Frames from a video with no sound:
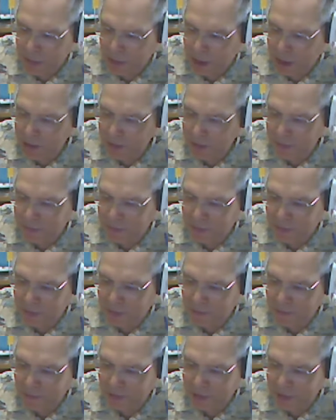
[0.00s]
I used to
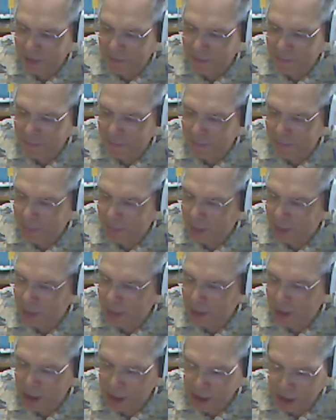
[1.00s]
live there,
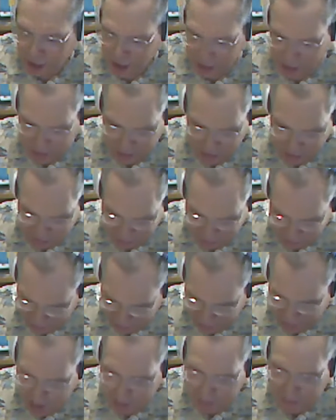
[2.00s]
and it's the
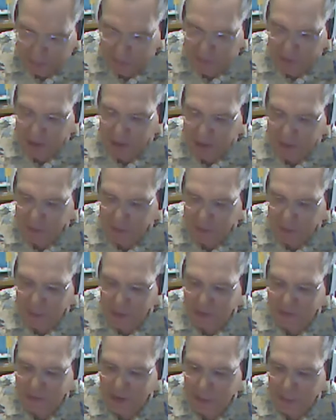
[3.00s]
type of place you
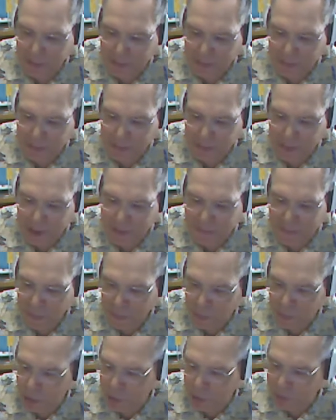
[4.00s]
dress up if you
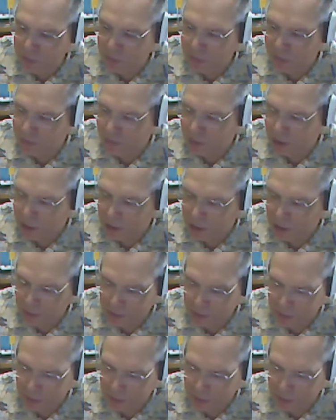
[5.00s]
go to the mall,